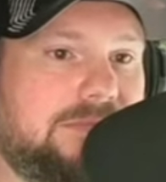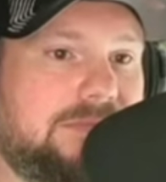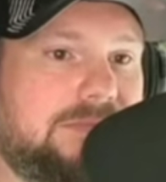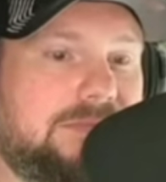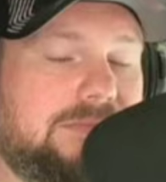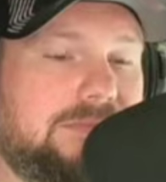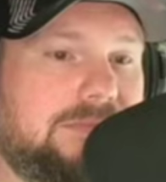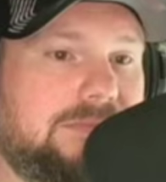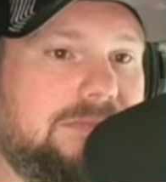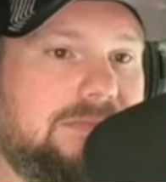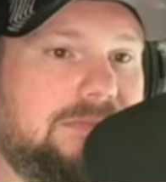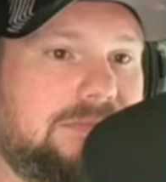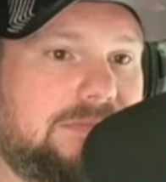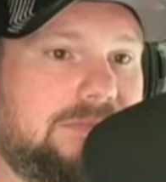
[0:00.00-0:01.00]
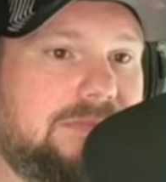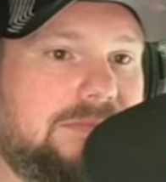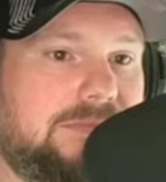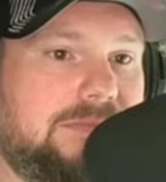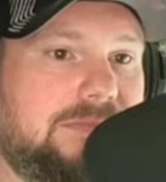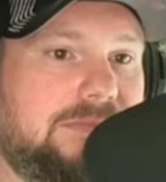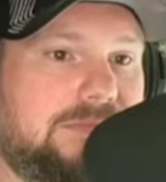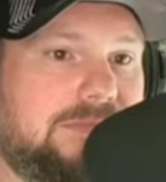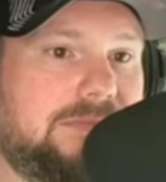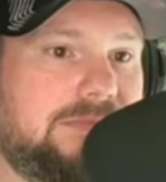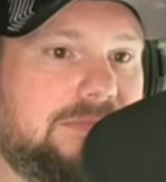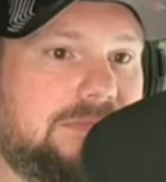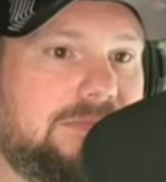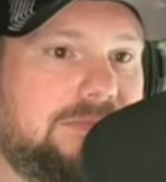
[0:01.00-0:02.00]

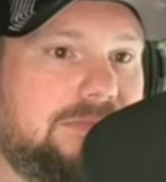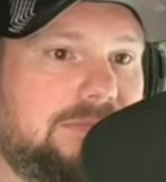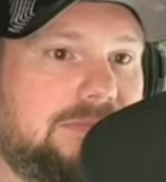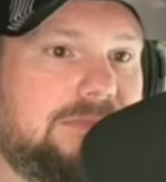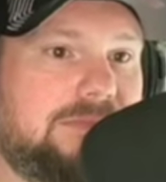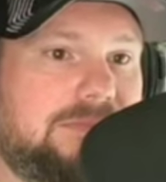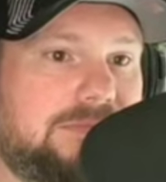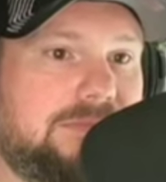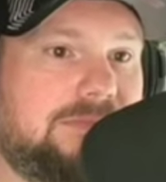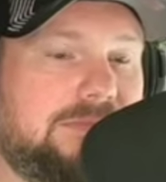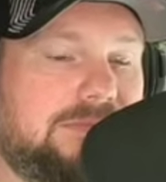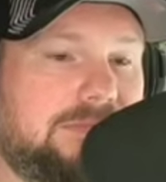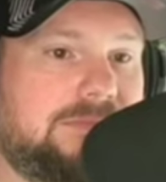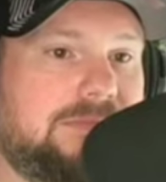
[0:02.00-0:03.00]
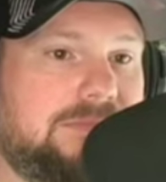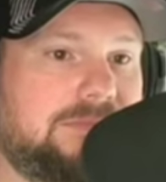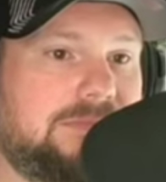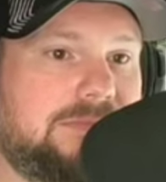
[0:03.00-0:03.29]
This person isn't speaking.